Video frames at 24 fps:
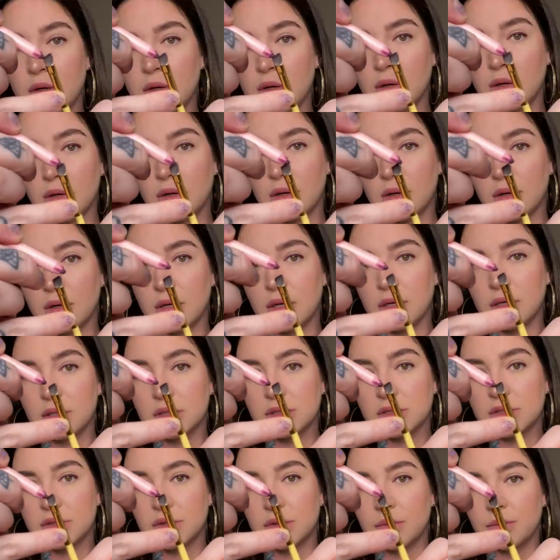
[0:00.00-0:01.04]

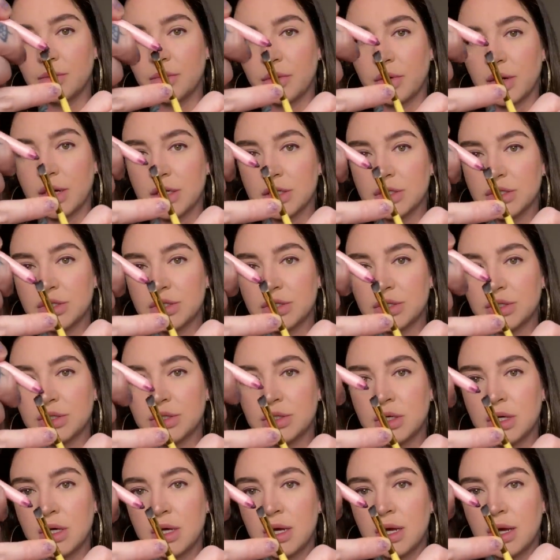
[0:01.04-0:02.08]
onto the brush.
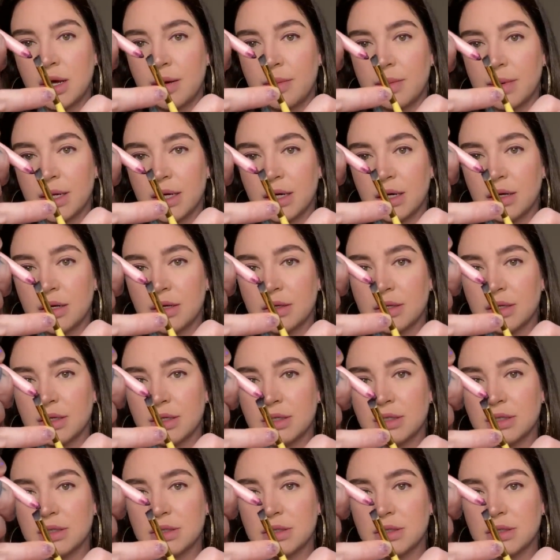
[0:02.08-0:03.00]
I'm gonna get it on the,